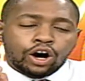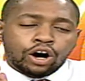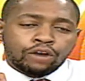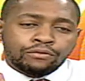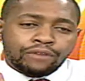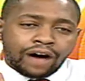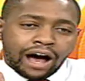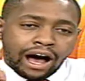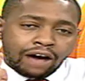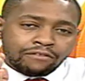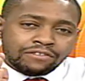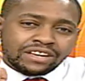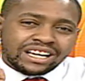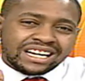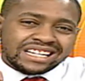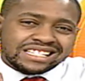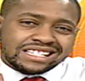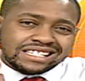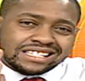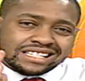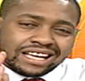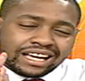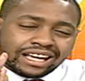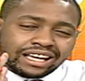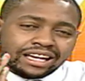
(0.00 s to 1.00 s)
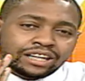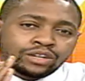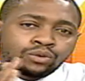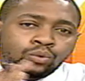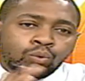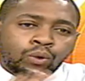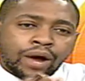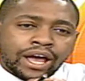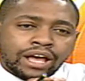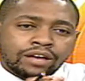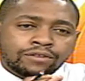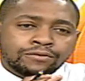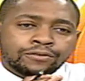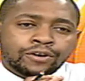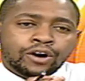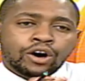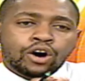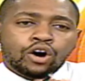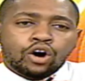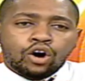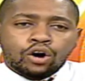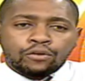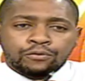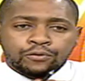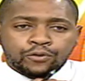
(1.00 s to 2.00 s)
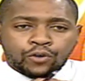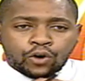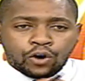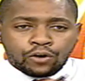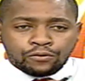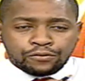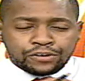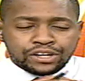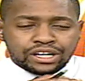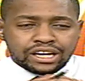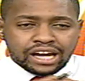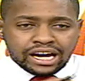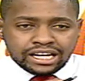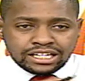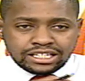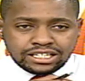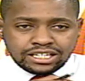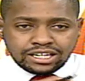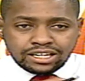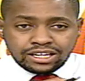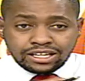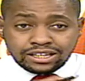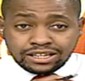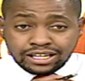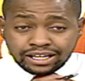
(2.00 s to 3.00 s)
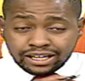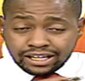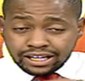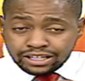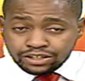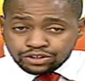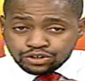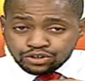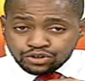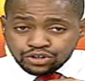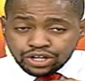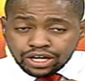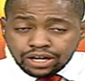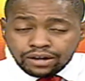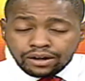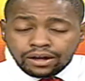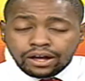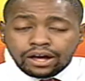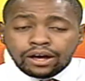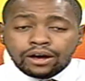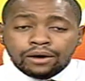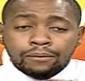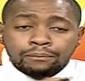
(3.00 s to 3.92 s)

of having a second wave of COVID 19 in the country